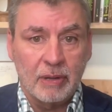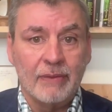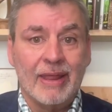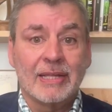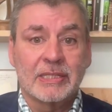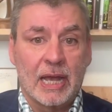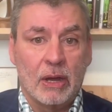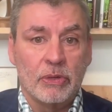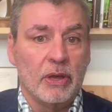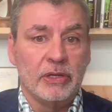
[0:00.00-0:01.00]
And that's
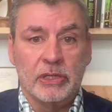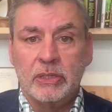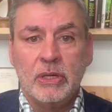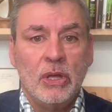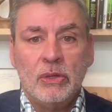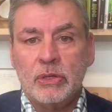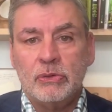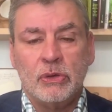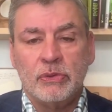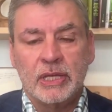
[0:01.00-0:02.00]
how you, and you, you
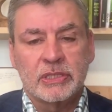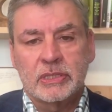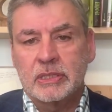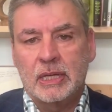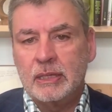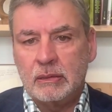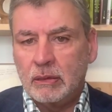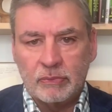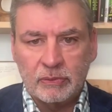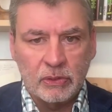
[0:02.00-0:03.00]
do this, uh, you
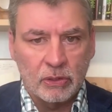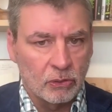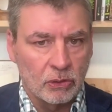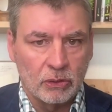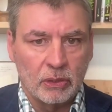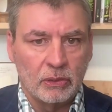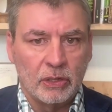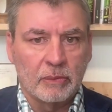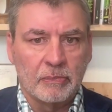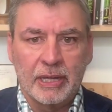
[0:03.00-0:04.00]
know, you can
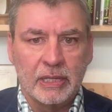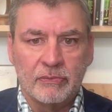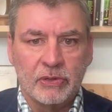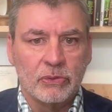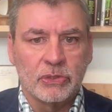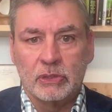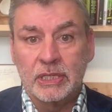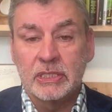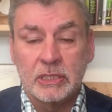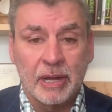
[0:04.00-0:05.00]
look at my interviews or
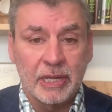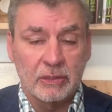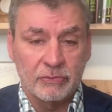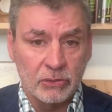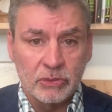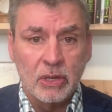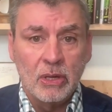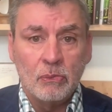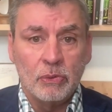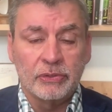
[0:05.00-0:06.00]
listen to my interviews
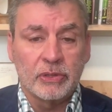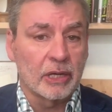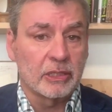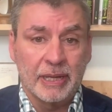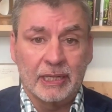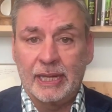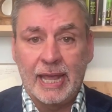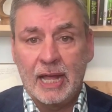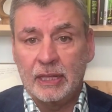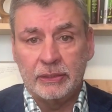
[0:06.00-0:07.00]
with Doctor Bentley
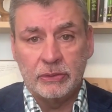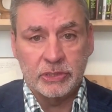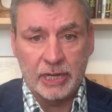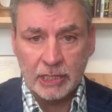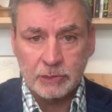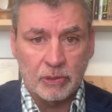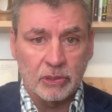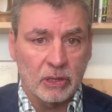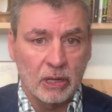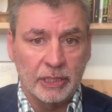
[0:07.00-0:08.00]
Allen, who's an
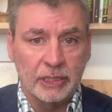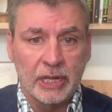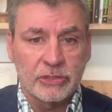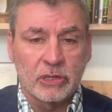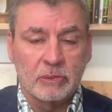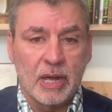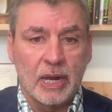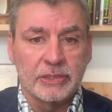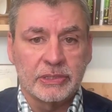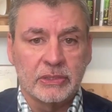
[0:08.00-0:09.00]
expert on industrial
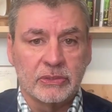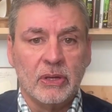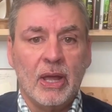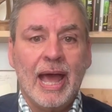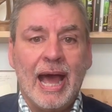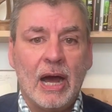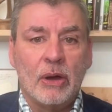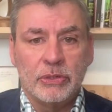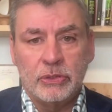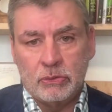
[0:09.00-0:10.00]
policies and
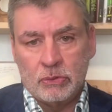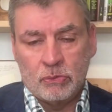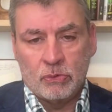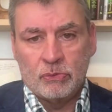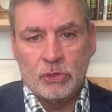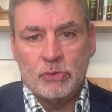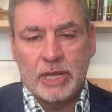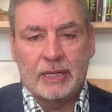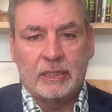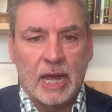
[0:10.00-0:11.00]
how you, you
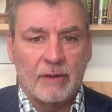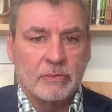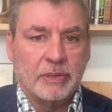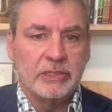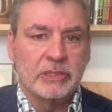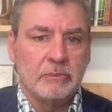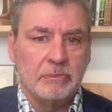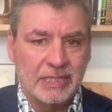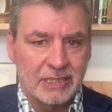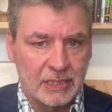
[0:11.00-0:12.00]
get governments and
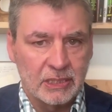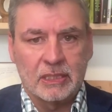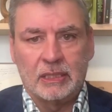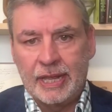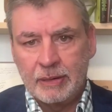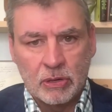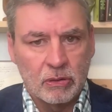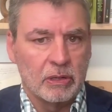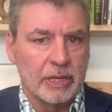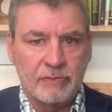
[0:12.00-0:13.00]
business and
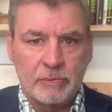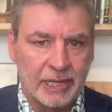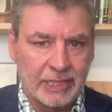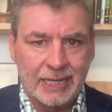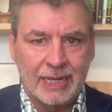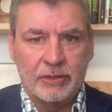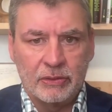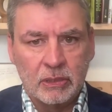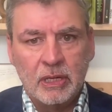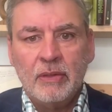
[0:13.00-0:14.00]
labor and everybody
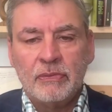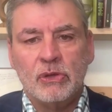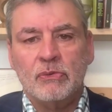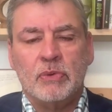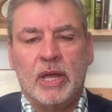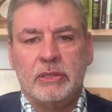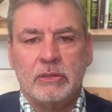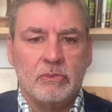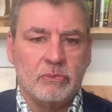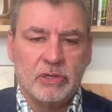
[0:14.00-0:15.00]
together, you, and
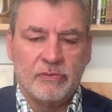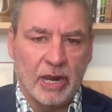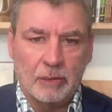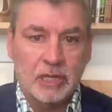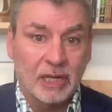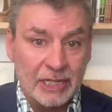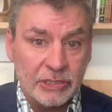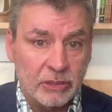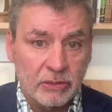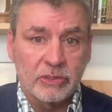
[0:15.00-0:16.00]
you develop
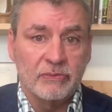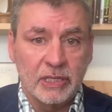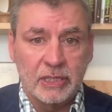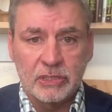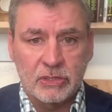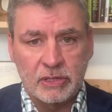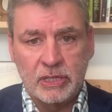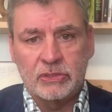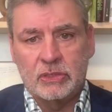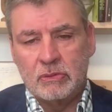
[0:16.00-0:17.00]
clusters of
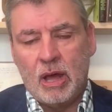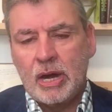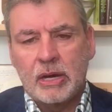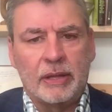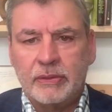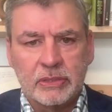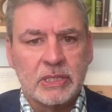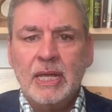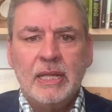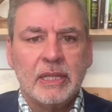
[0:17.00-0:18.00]
industries and on and on. There's,
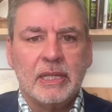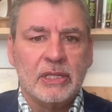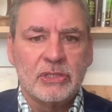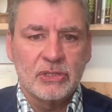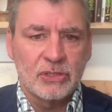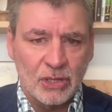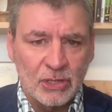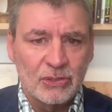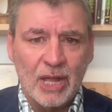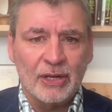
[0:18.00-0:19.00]
this is,
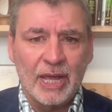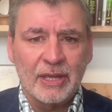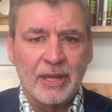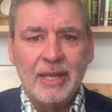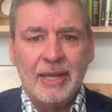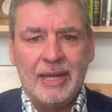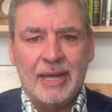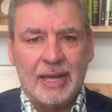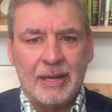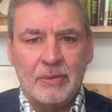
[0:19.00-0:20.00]
is not like
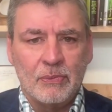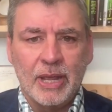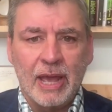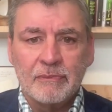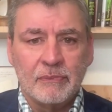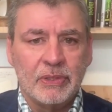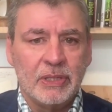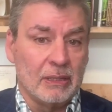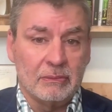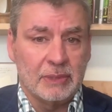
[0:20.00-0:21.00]
uh, we haven't,
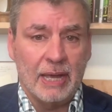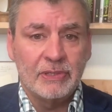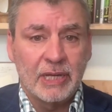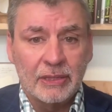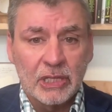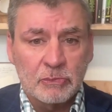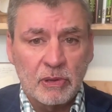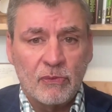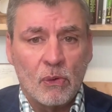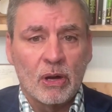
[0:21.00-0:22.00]
know, haven't done this
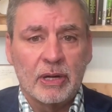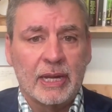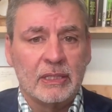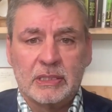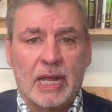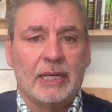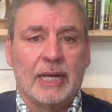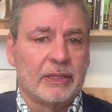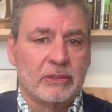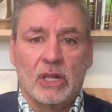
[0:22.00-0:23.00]
before, and it's not
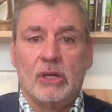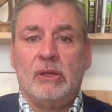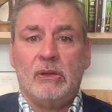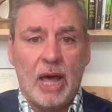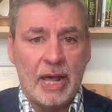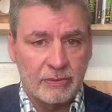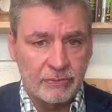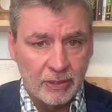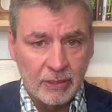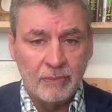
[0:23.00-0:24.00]
like there's a lot
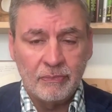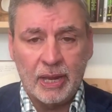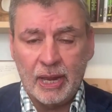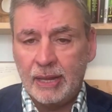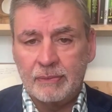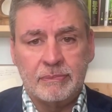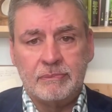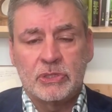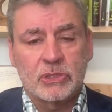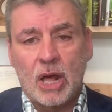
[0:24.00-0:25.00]
of uh,
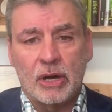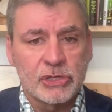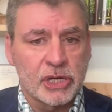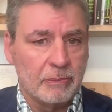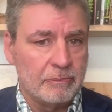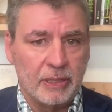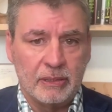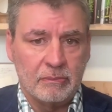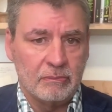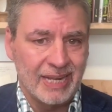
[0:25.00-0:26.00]
scholarship
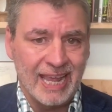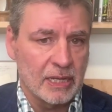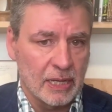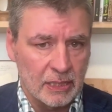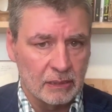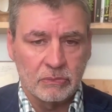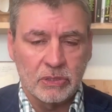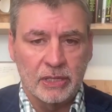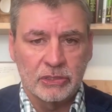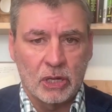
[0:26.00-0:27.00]
and data and,
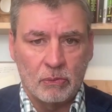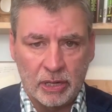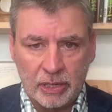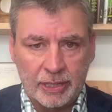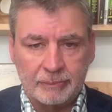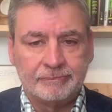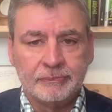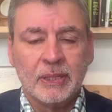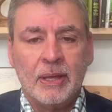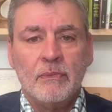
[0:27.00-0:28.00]
and so on on it.
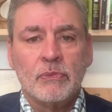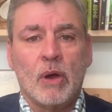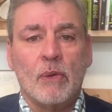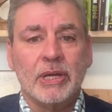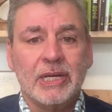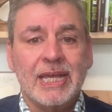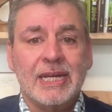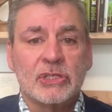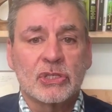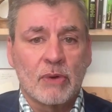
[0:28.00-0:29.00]
What we
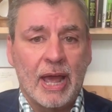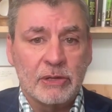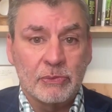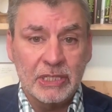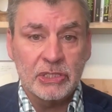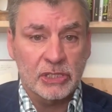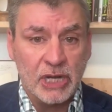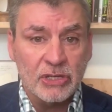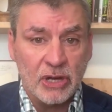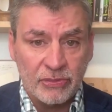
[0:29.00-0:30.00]
need is strategy. We need to
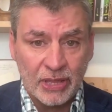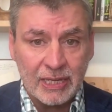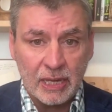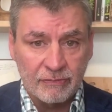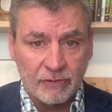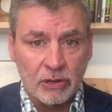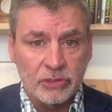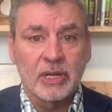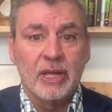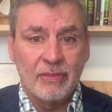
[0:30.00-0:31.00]
change our thinking
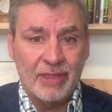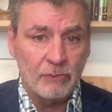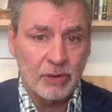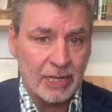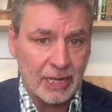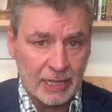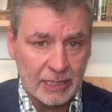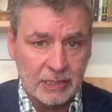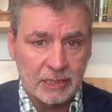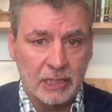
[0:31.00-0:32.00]
first. Then we can get
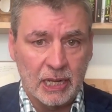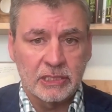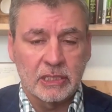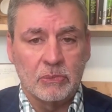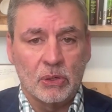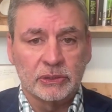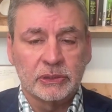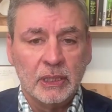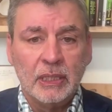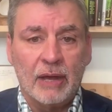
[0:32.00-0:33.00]
into the nuts and
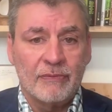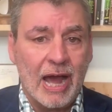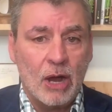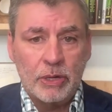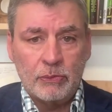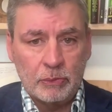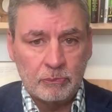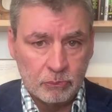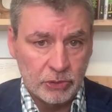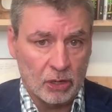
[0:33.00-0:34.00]
bolts of how we would,
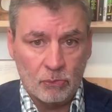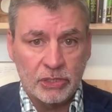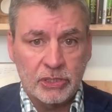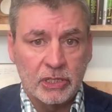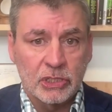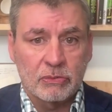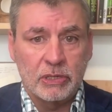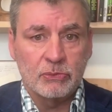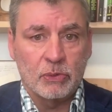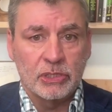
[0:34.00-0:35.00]
you know, which
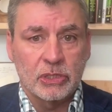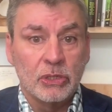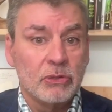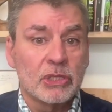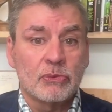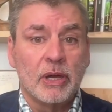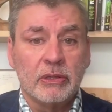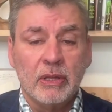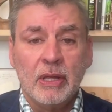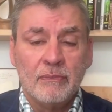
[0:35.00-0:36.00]
industries we should do this
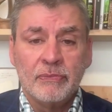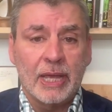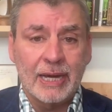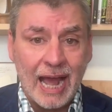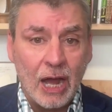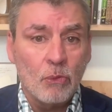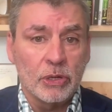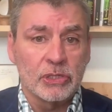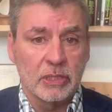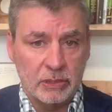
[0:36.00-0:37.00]
with and how
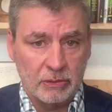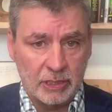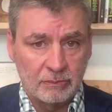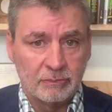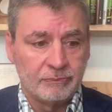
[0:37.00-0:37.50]
we should do it.